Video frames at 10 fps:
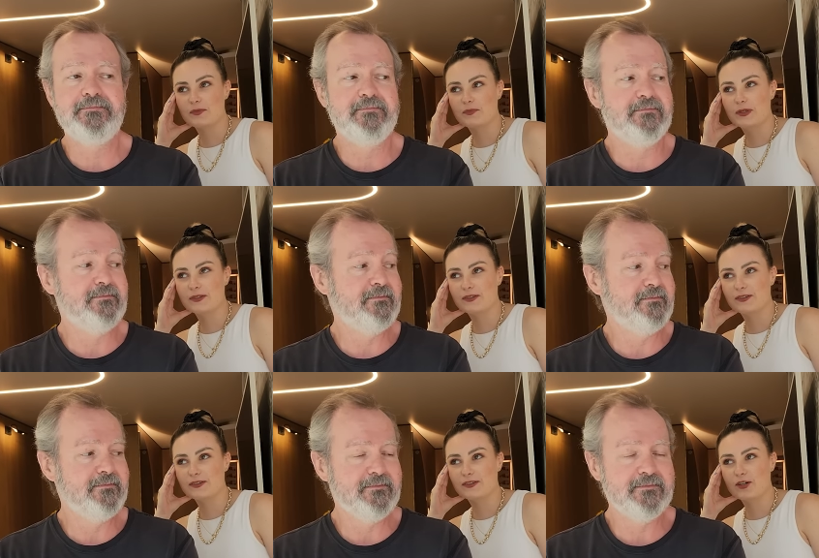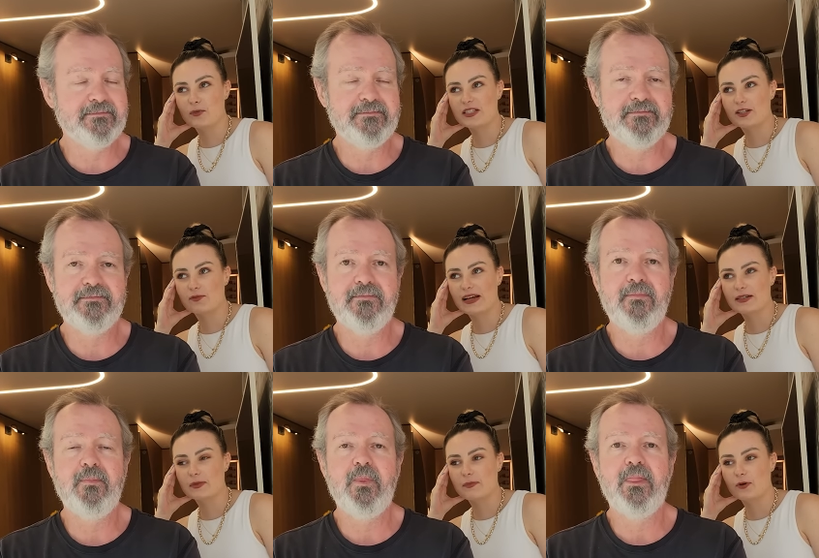Speaker 1: but nobody's going to
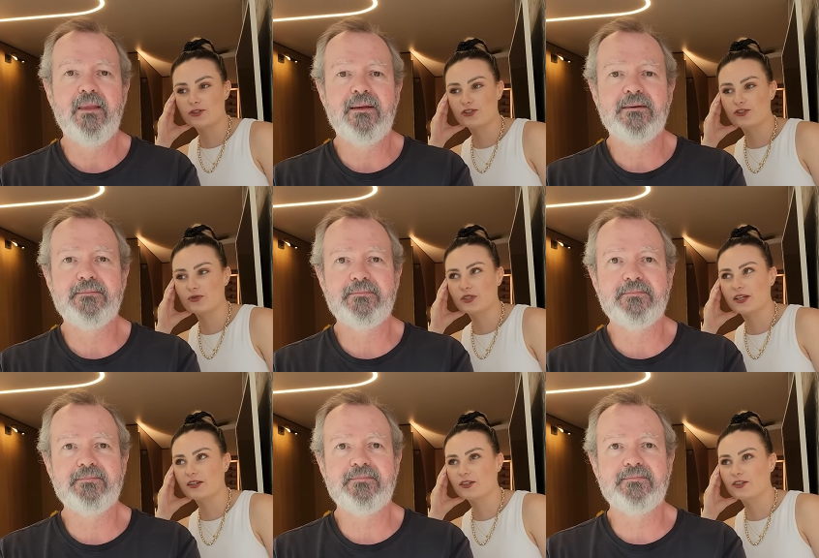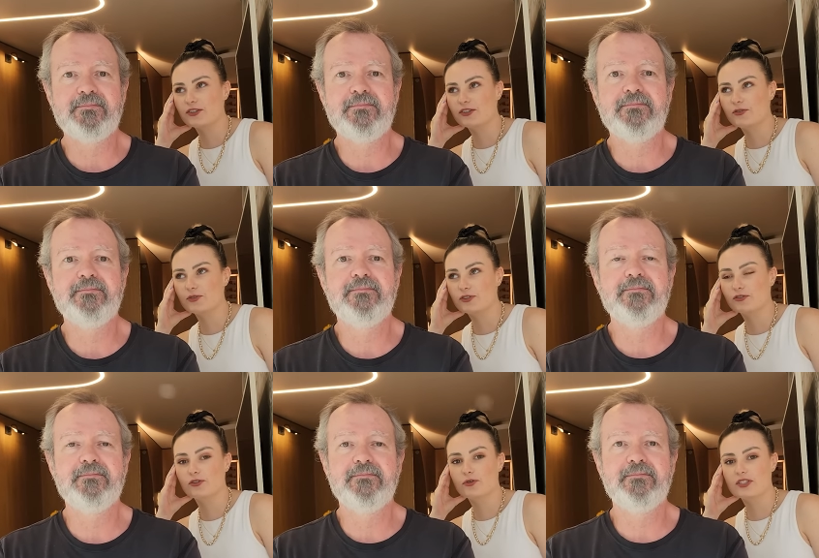randomly push you. Like, you, you're
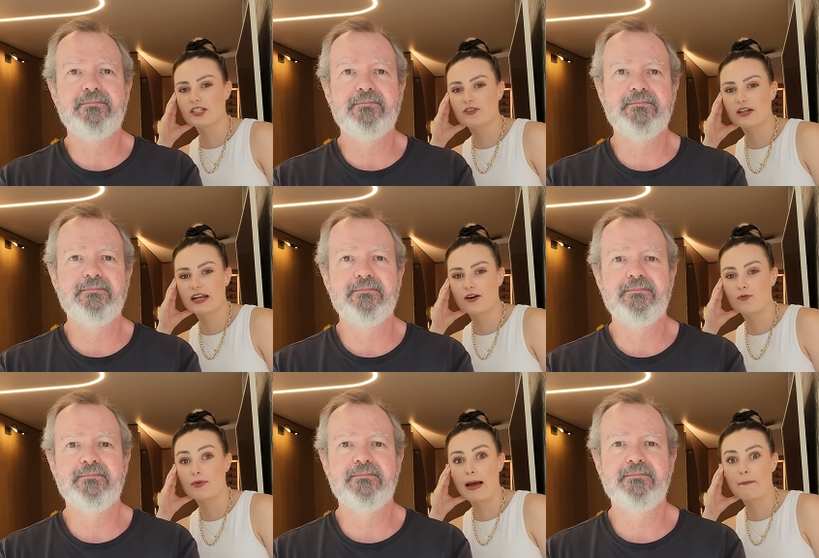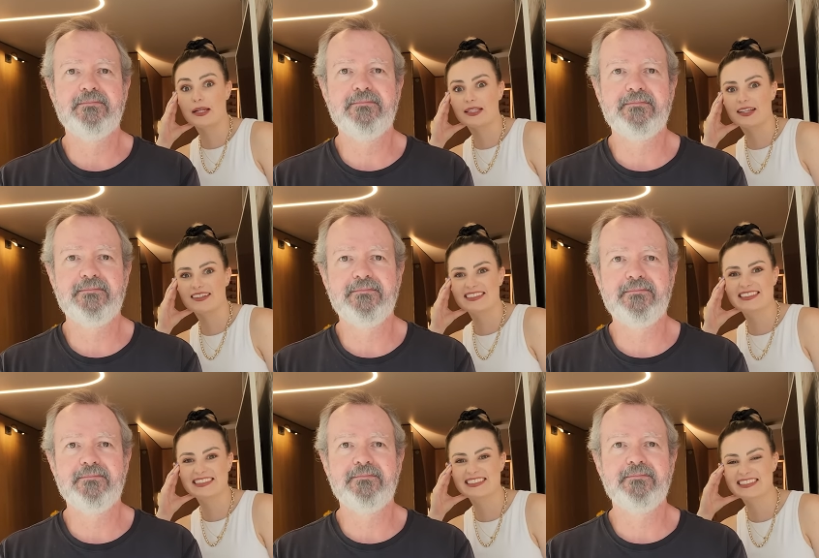losing your hair rapidly.
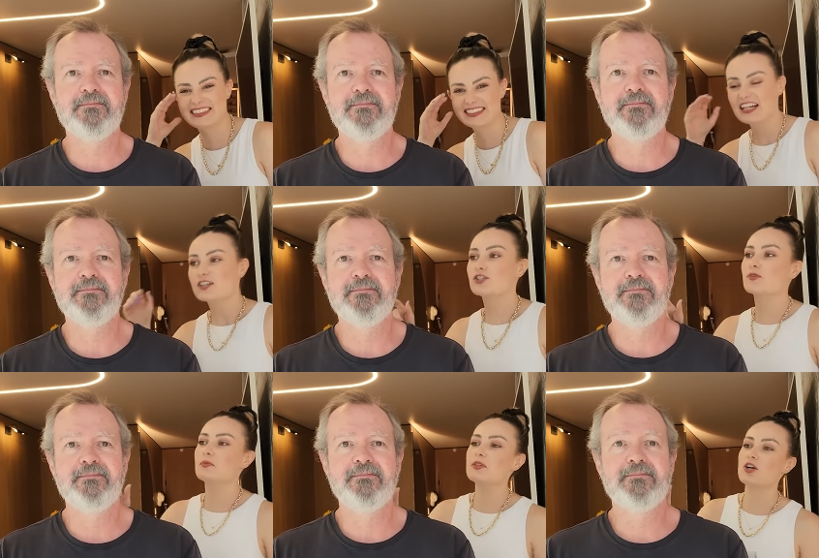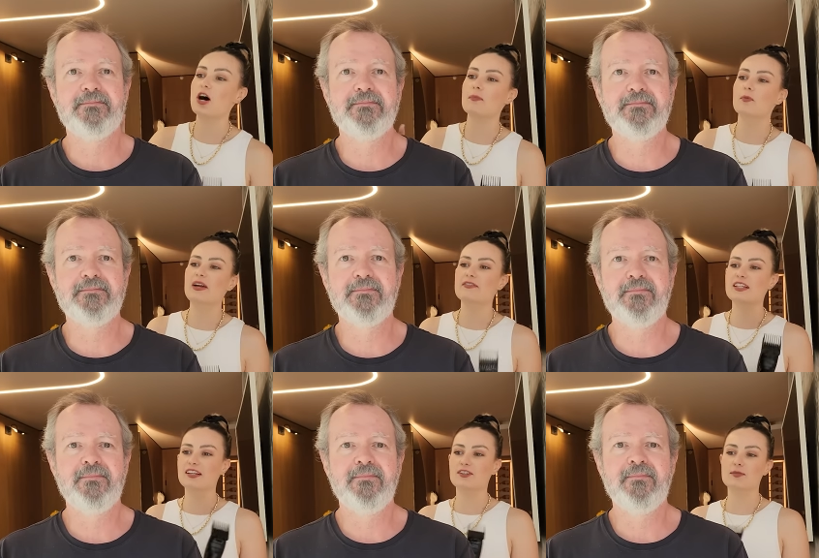Show them the top. We have to
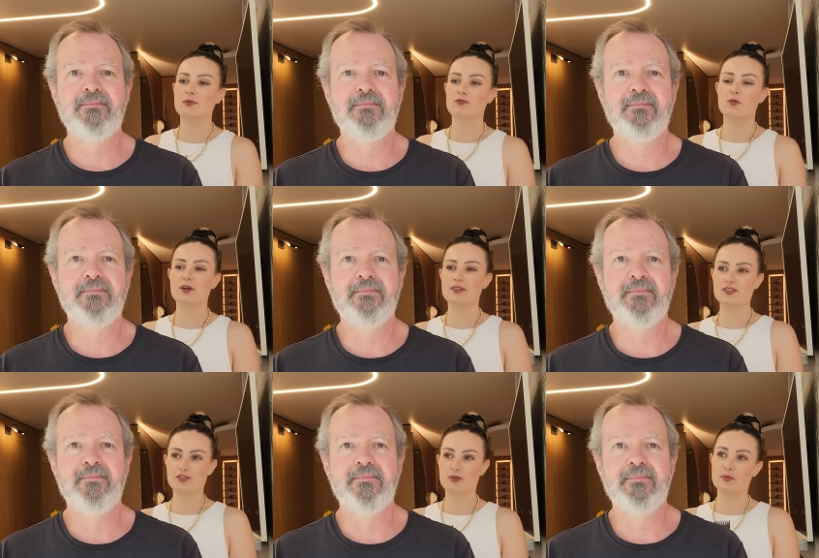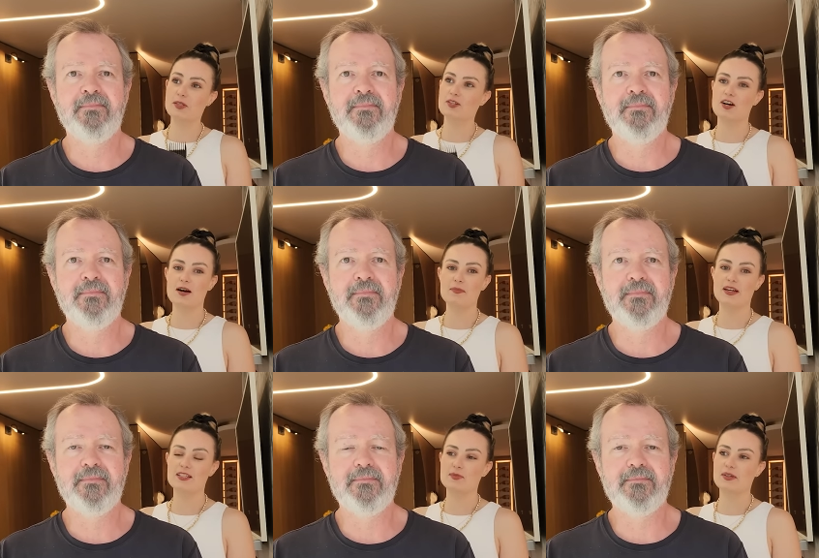get a good before. Show them the top.
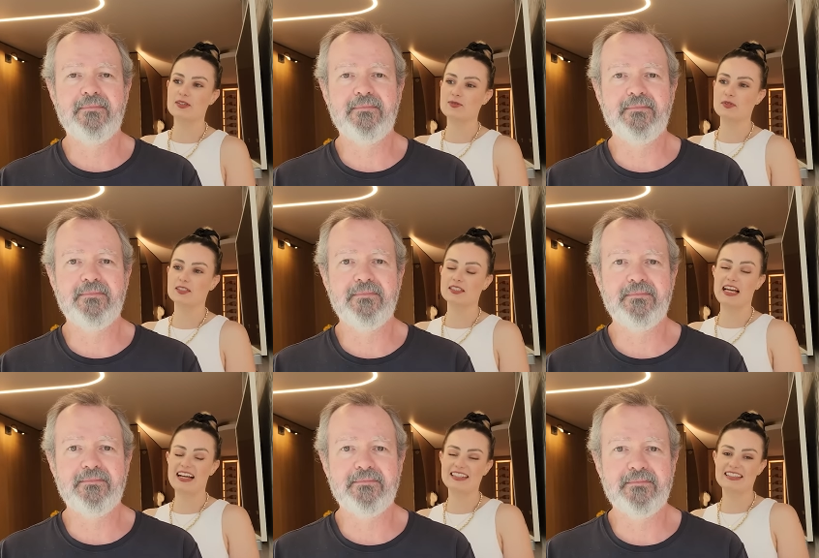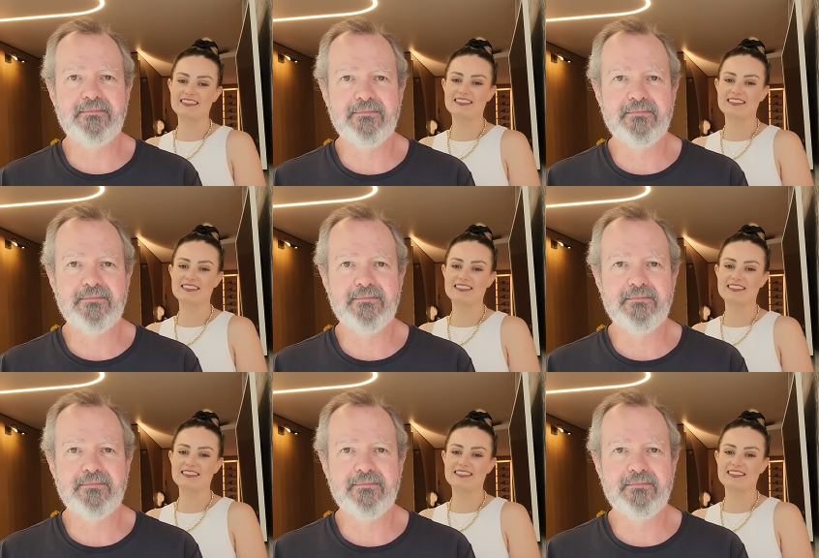That's where it's really lacking.